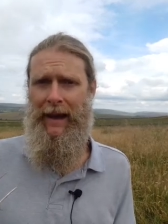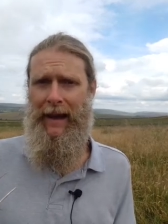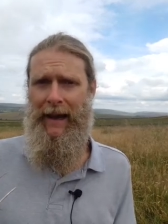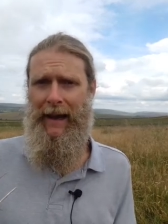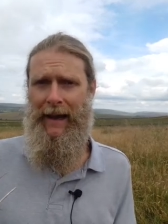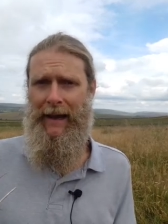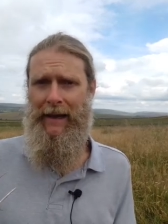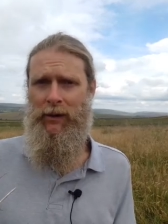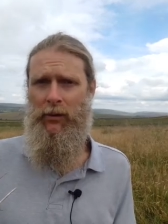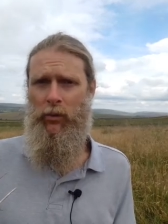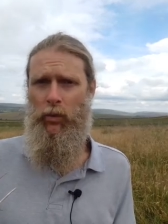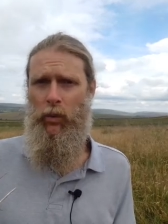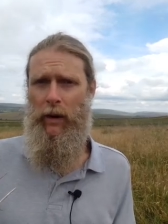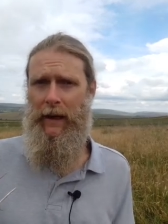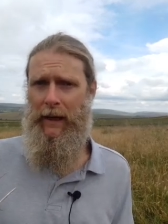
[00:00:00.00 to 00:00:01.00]
And
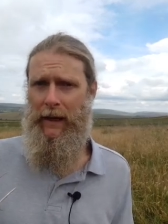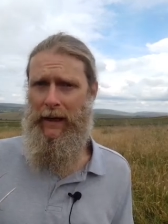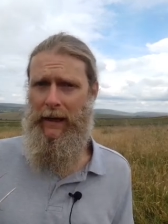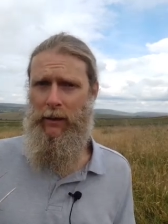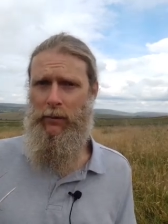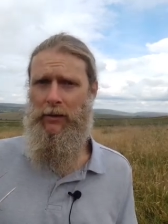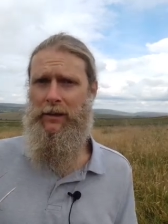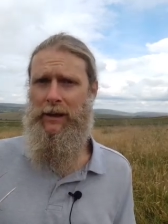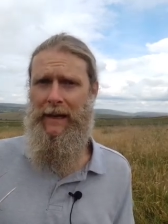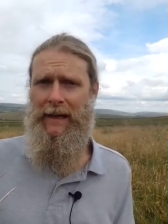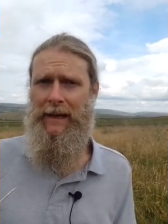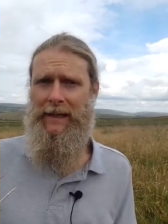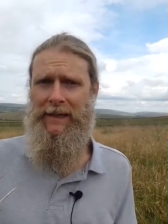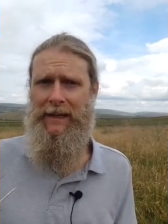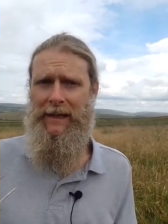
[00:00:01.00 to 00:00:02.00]
when he was
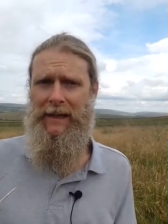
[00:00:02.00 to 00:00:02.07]
kicked,